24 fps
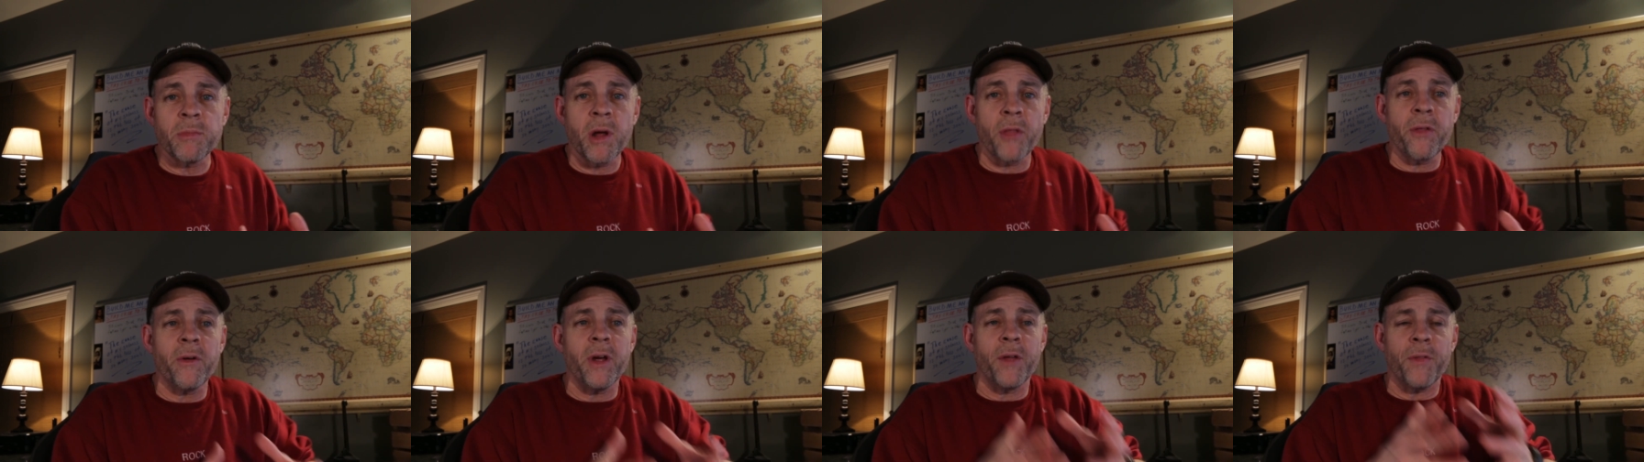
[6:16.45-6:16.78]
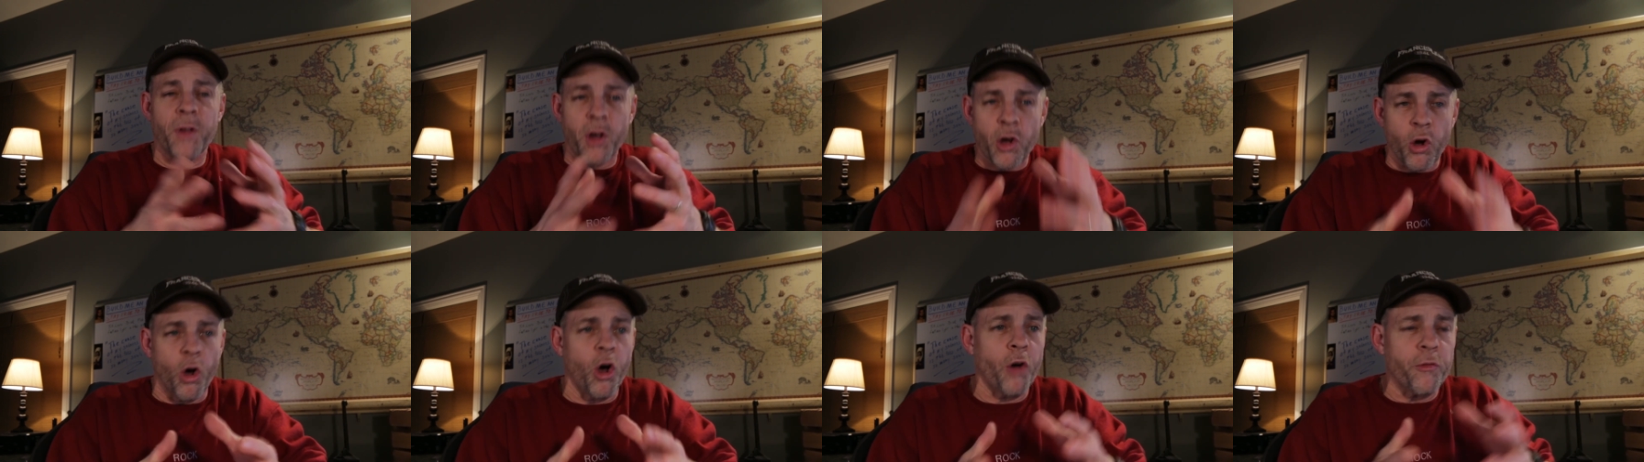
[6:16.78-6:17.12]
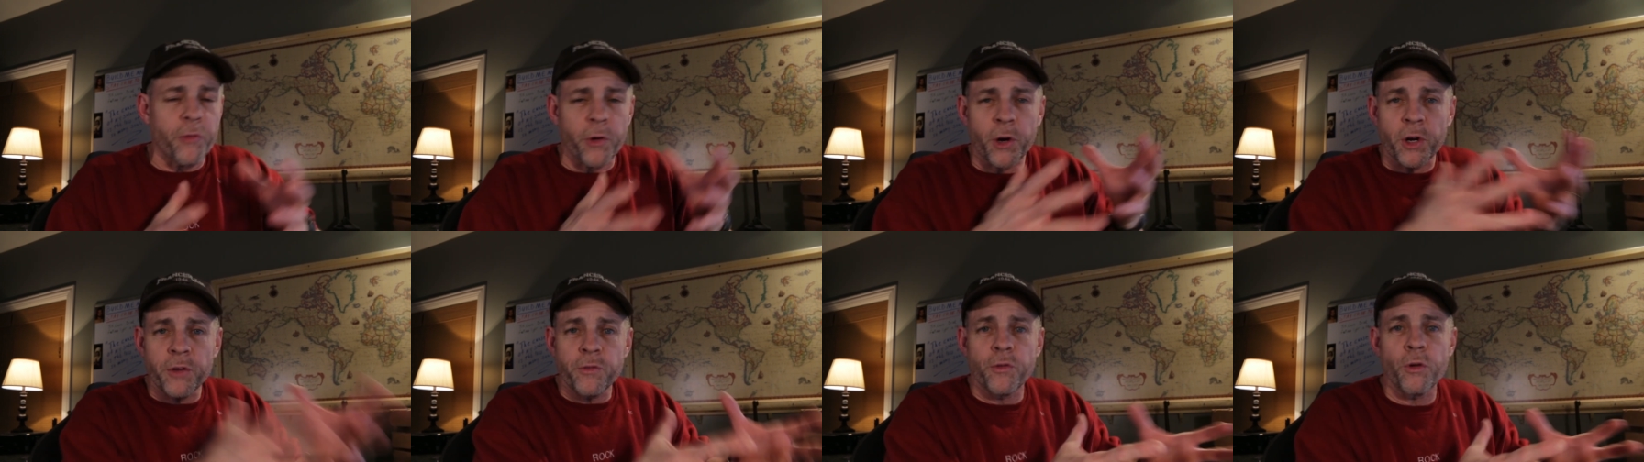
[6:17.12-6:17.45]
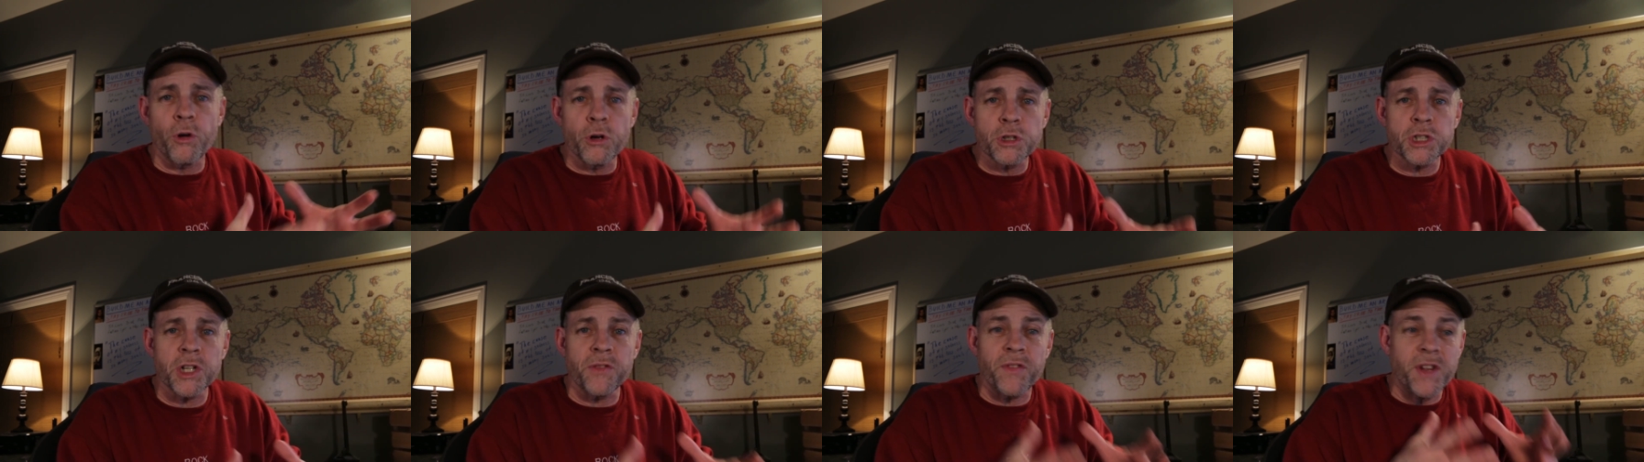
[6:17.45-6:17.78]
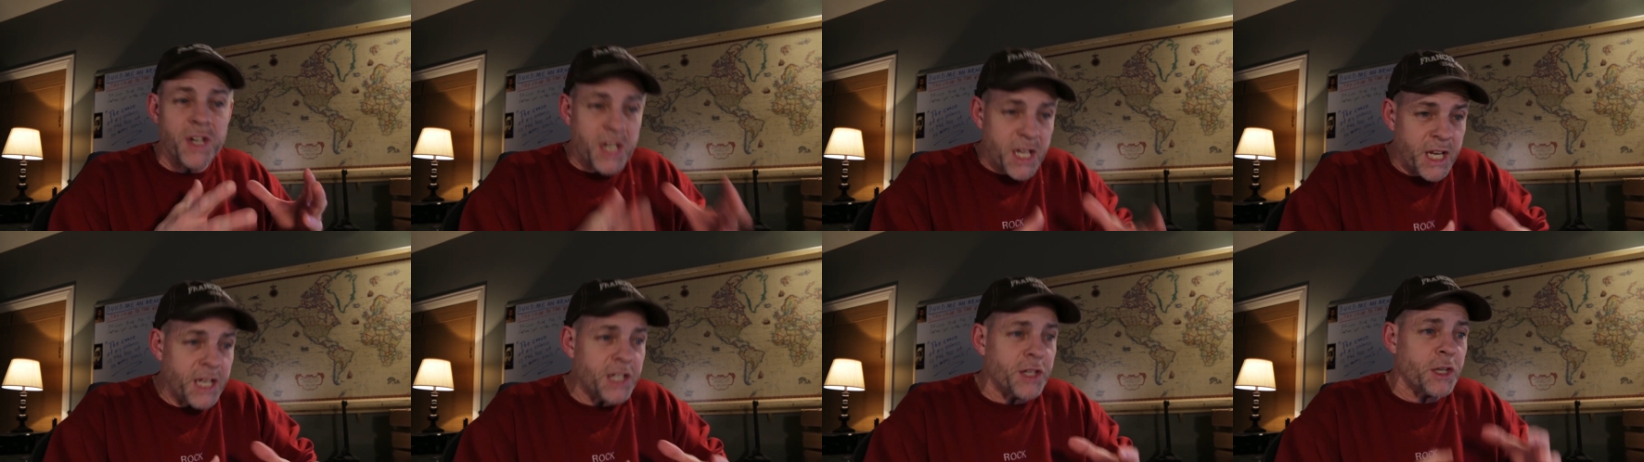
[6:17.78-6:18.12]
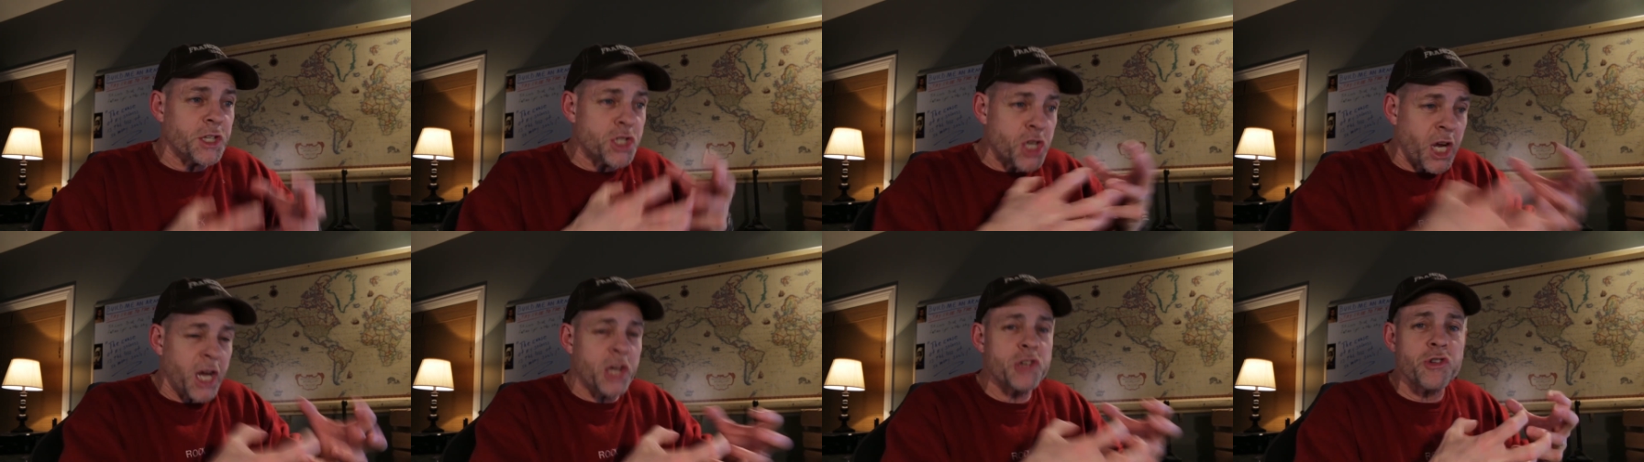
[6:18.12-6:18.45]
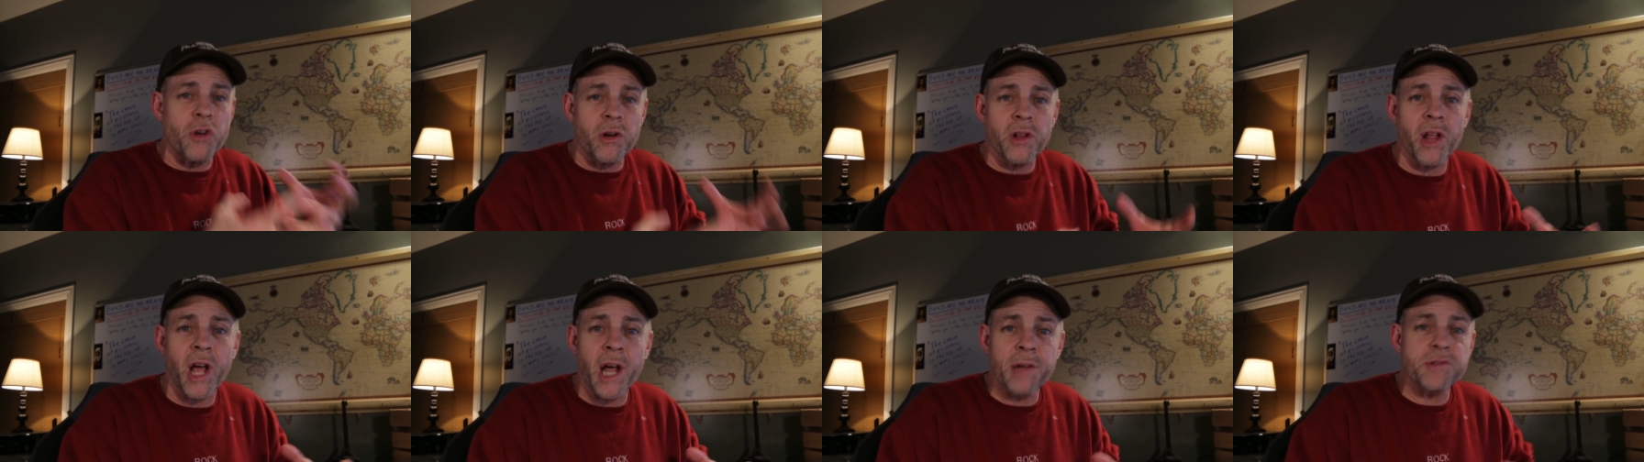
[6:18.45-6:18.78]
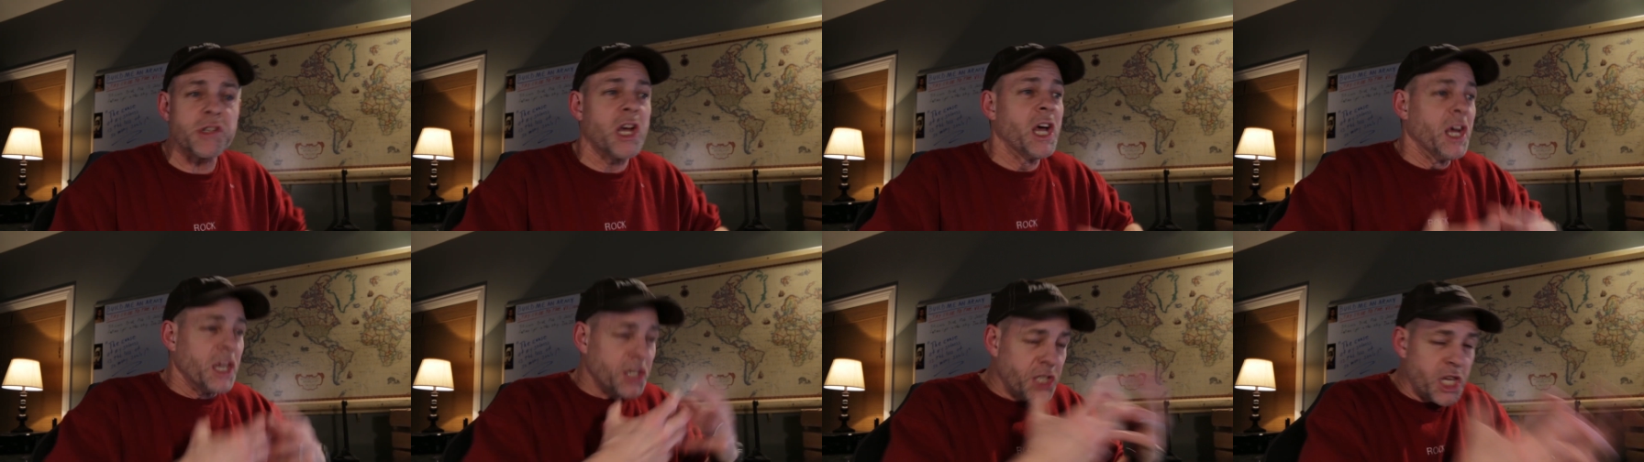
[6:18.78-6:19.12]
Mother and the call for conversion, the need to change our lives,